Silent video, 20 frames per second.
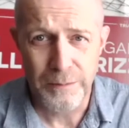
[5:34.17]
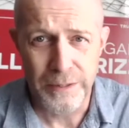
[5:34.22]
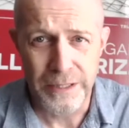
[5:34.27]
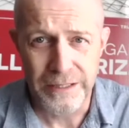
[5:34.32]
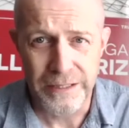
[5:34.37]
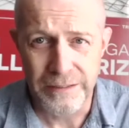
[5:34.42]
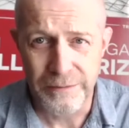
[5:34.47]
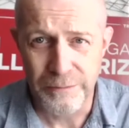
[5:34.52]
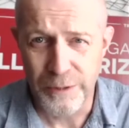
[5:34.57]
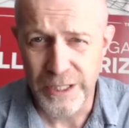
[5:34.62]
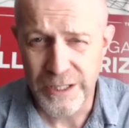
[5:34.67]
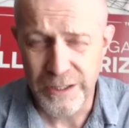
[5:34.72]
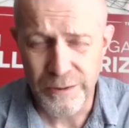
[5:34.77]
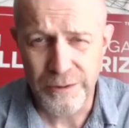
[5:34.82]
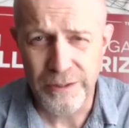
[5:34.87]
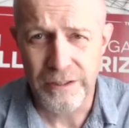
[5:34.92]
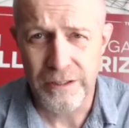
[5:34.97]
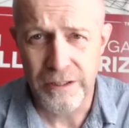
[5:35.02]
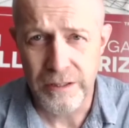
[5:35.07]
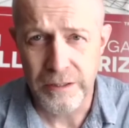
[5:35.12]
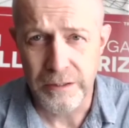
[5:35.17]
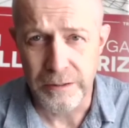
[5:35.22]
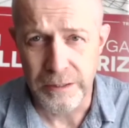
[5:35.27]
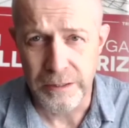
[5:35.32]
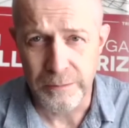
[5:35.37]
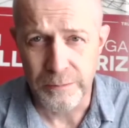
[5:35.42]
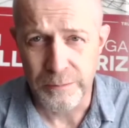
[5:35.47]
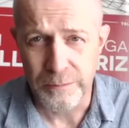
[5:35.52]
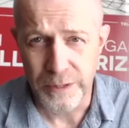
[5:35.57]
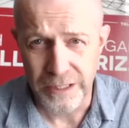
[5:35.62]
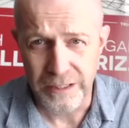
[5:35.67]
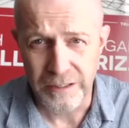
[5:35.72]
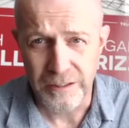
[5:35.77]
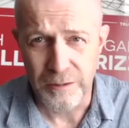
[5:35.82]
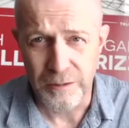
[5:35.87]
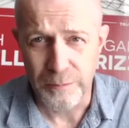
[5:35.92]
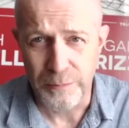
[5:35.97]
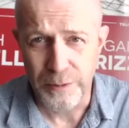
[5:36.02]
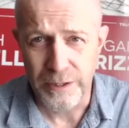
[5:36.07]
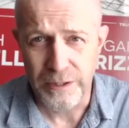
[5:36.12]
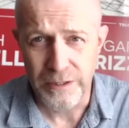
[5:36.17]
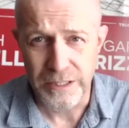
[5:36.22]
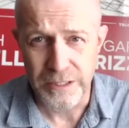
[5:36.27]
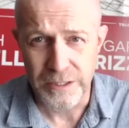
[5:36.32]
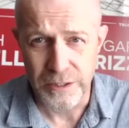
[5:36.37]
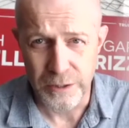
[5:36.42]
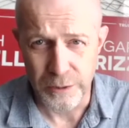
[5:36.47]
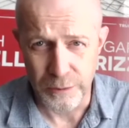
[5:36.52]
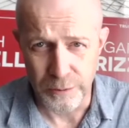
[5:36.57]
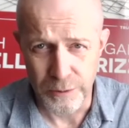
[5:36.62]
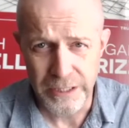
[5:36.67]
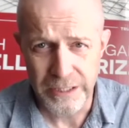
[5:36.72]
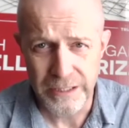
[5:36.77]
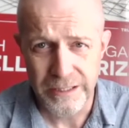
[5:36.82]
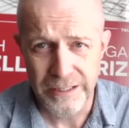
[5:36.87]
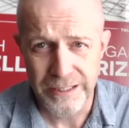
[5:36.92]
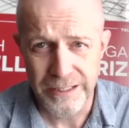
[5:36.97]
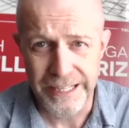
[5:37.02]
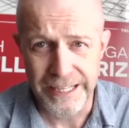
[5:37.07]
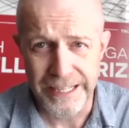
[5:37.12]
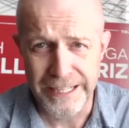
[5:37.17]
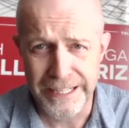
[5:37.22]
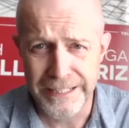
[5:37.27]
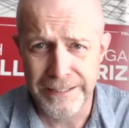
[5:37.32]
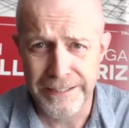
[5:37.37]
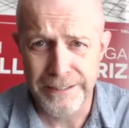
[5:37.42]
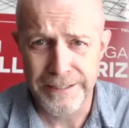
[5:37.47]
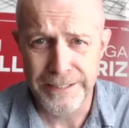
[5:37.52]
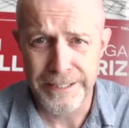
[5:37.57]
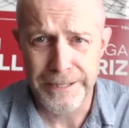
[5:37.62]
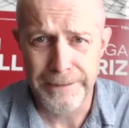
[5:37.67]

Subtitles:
but we know that all the political parties do it, and